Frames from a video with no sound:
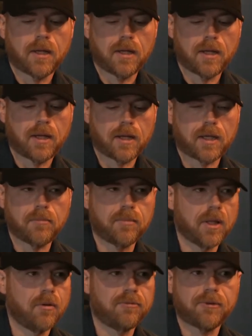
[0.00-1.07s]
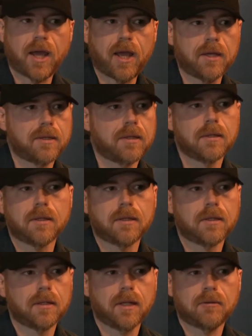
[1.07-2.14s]
Uh, I keep low fat,
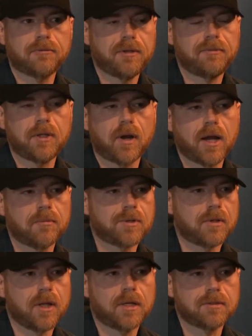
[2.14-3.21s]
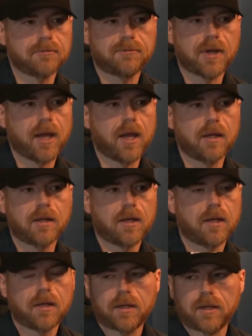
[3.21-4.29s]
like 50 mm-hmm. grams or less of fat.
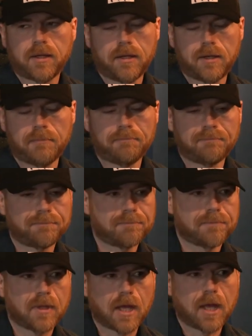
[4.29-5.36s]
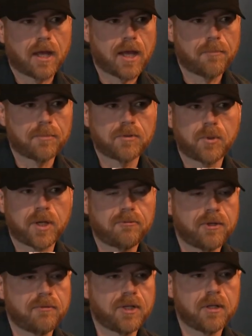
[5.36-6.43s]
Um, I, am between
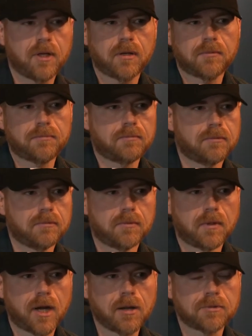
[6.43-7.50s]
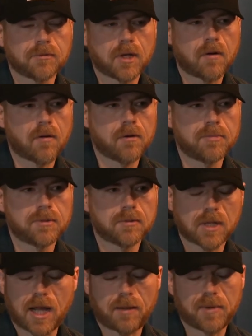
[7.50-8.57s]
50 and 100 grams of carbs.
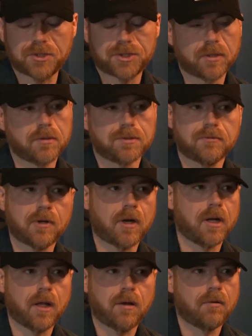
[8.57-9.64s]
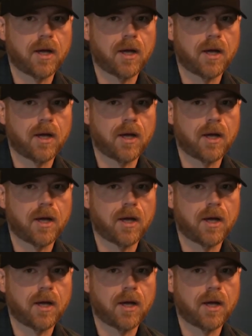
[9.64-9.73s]
I, my sugars are very low.